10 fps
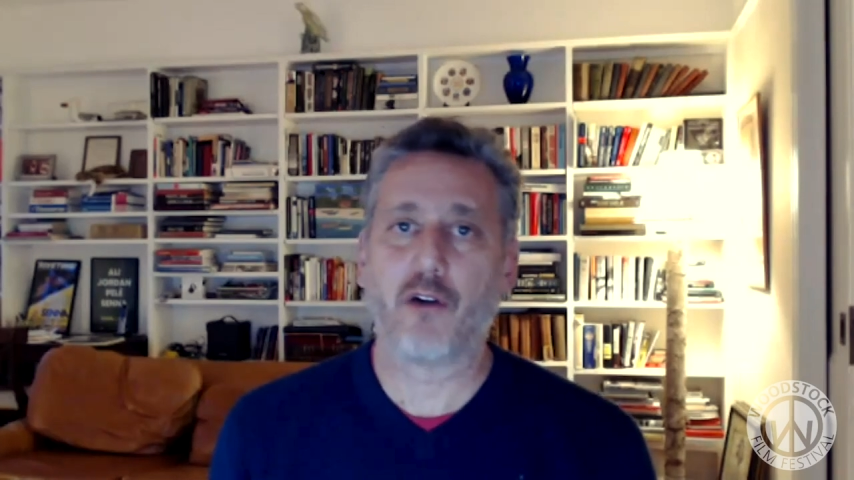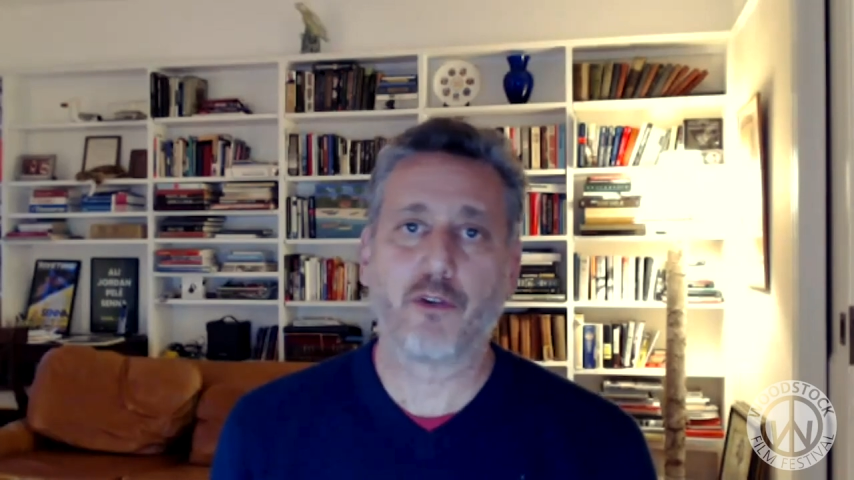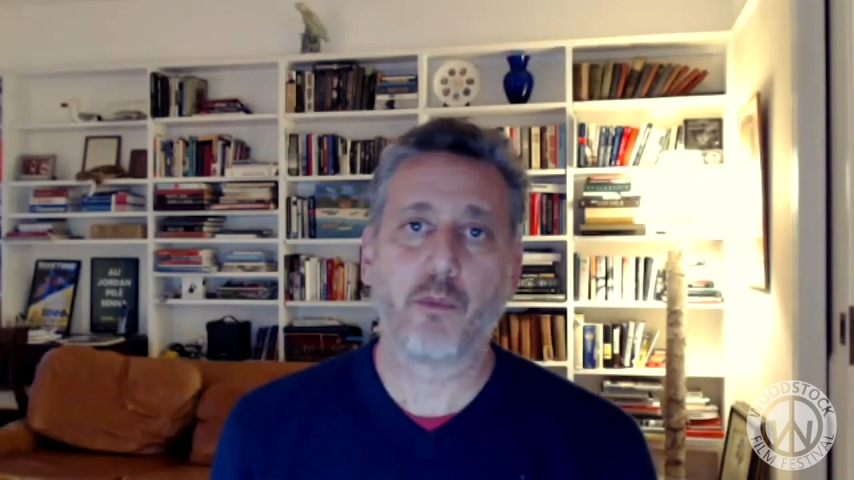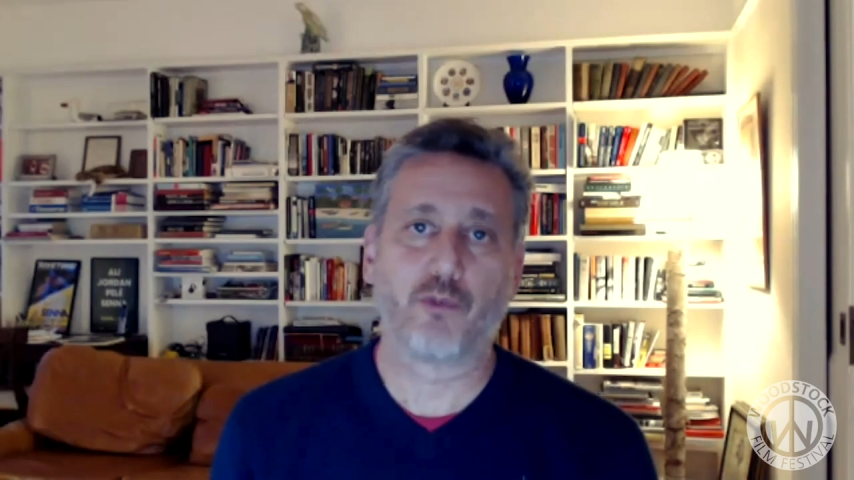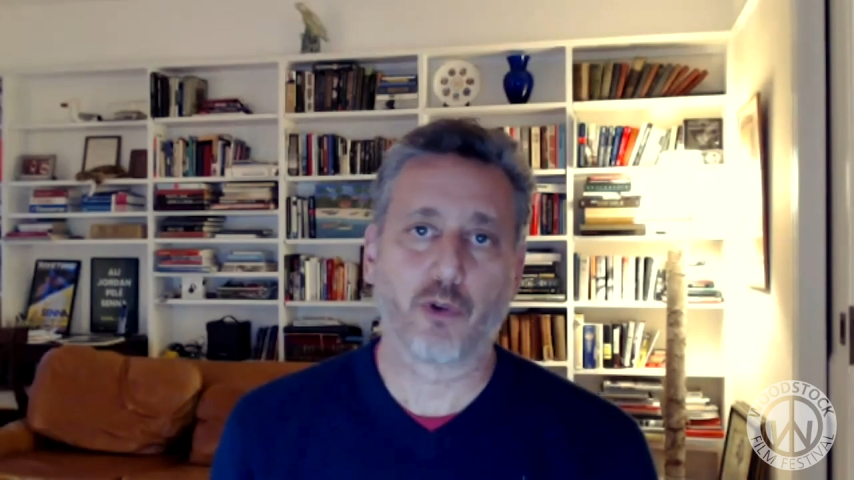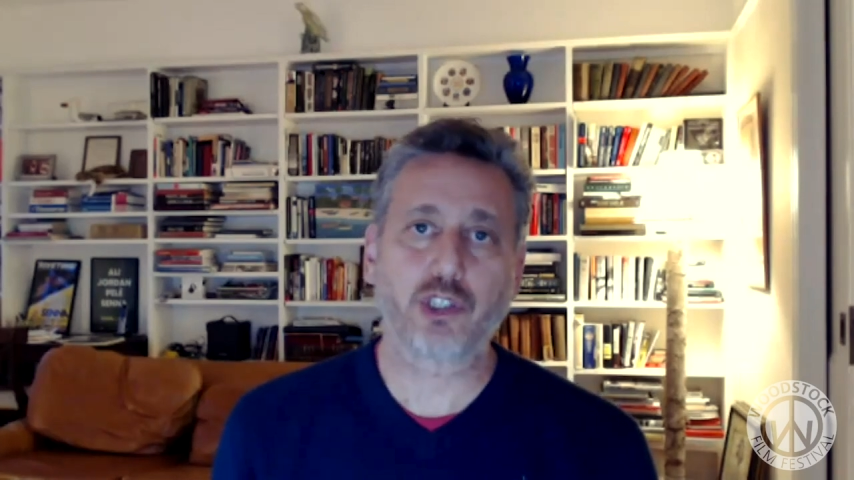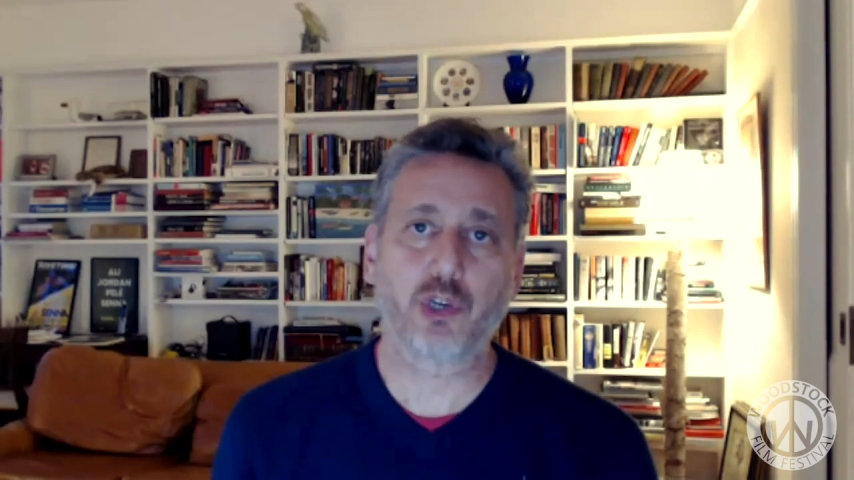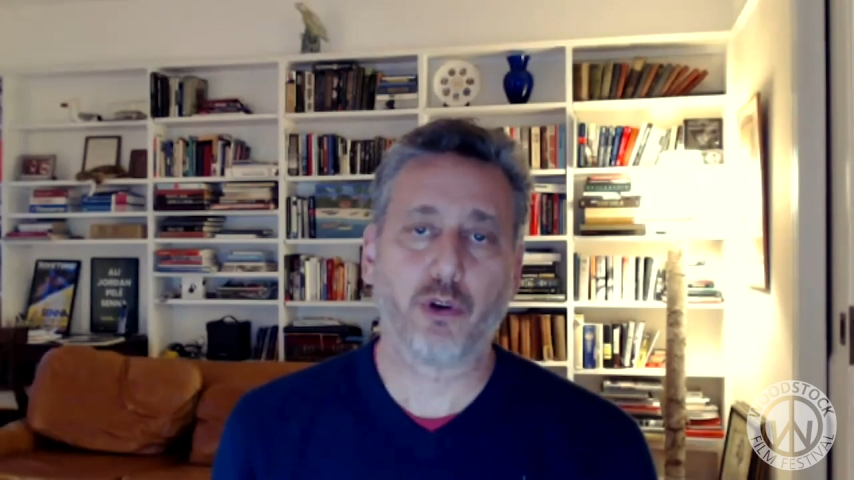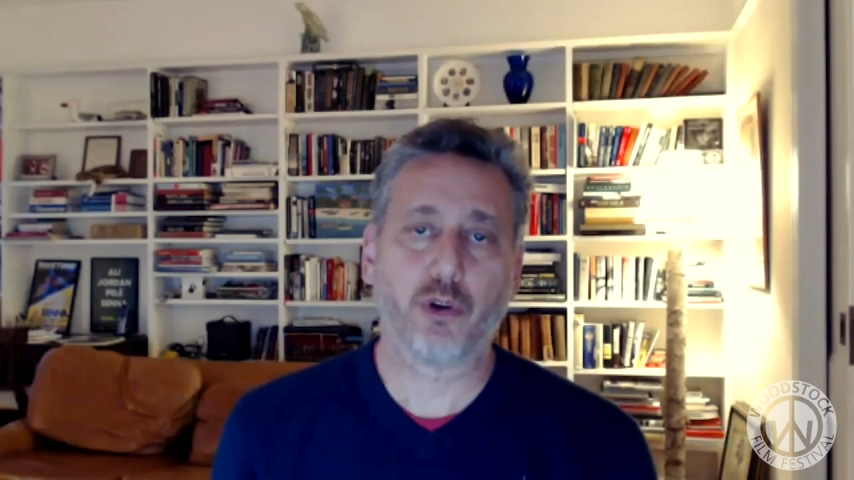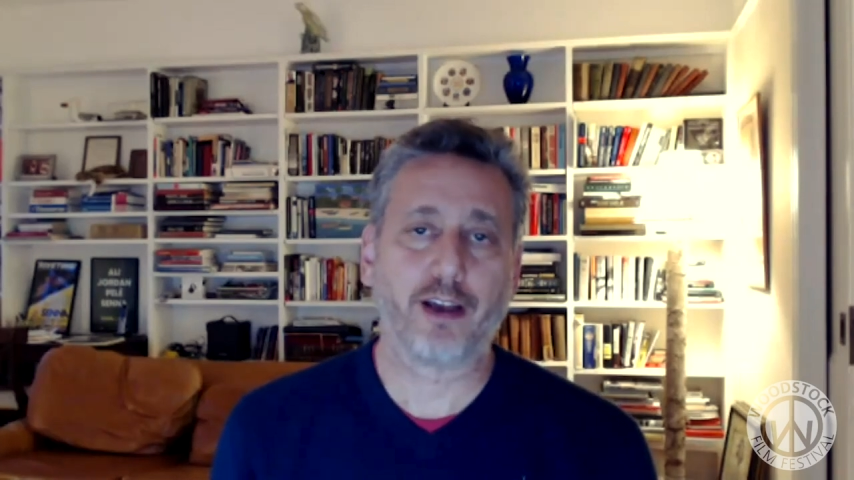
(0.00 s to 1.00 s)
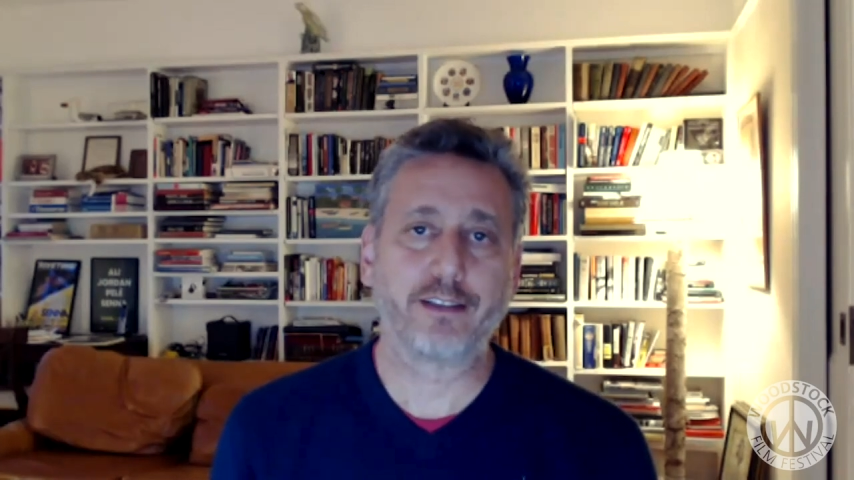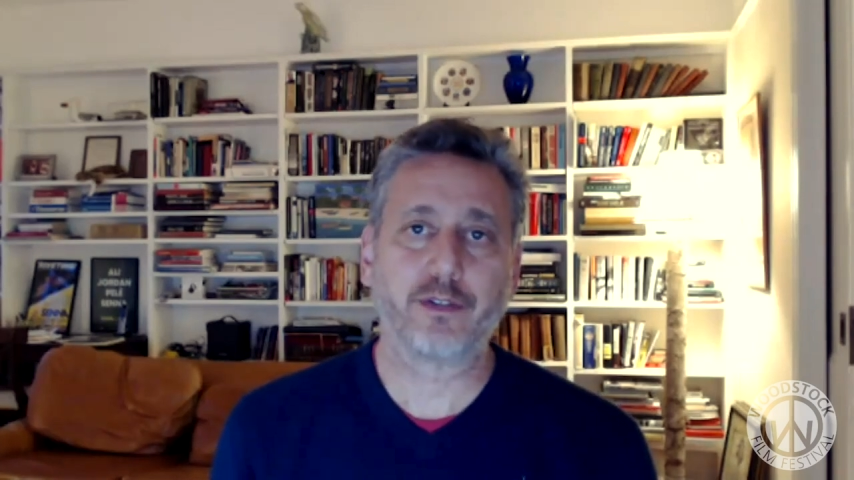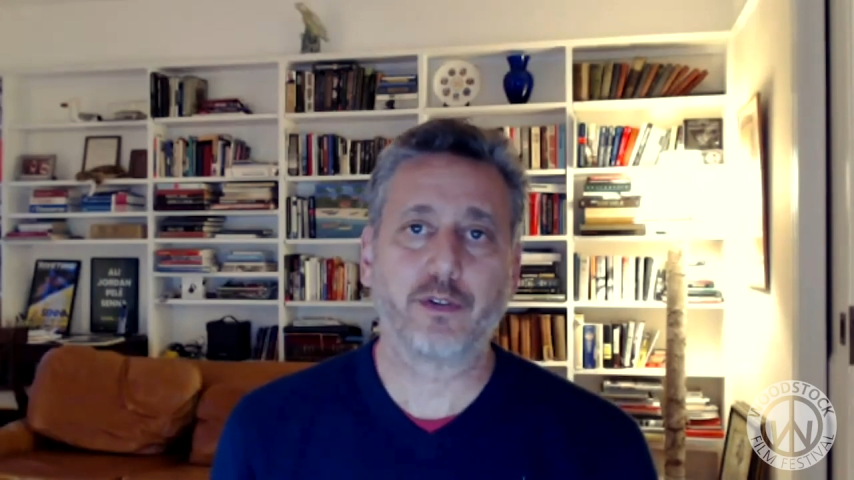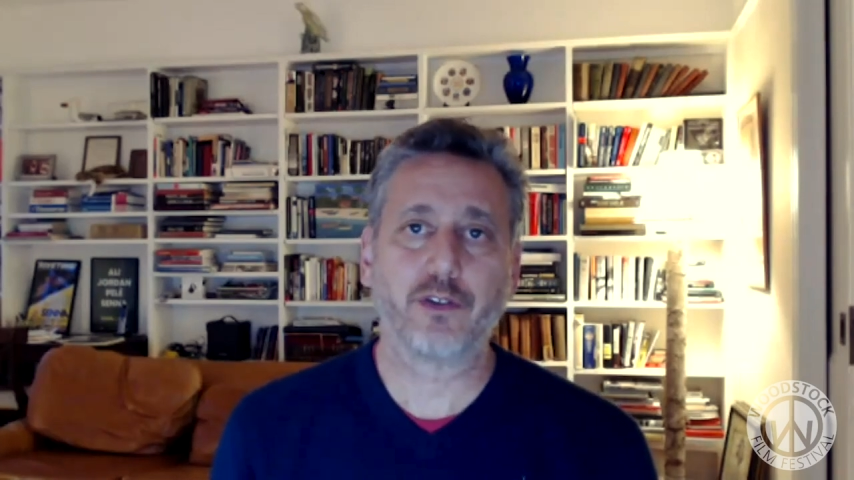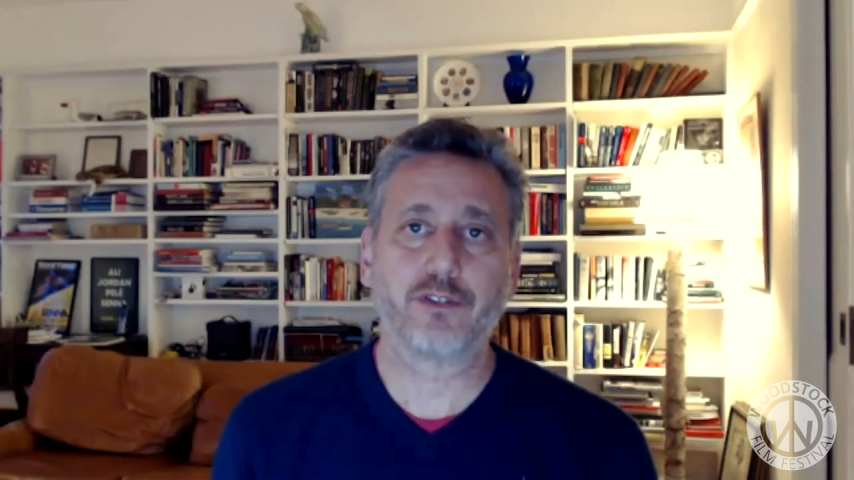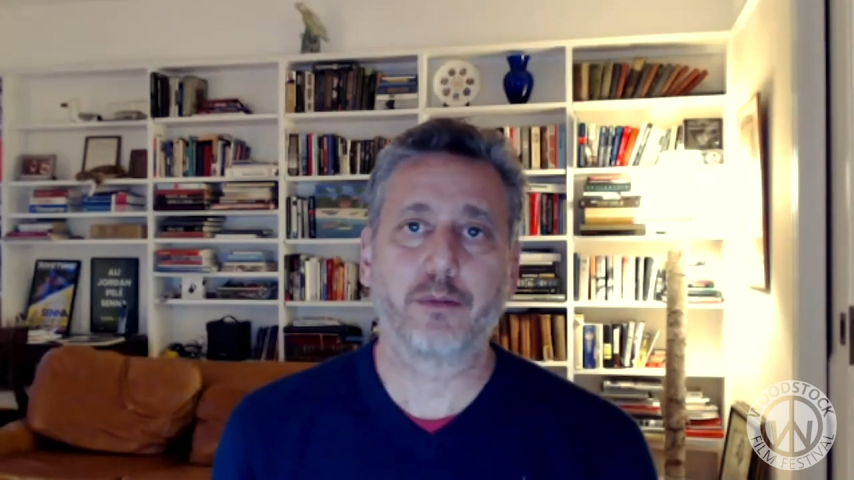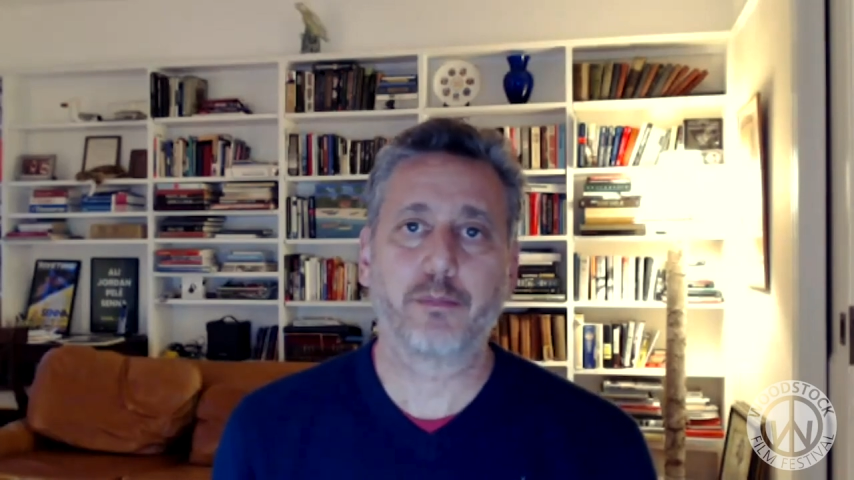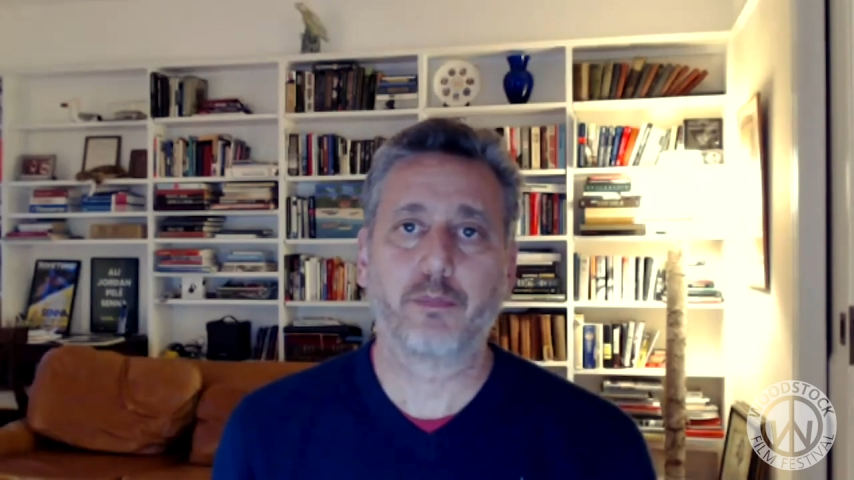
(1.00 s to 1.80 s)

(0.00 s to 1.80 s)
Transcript: from virtual festivals that,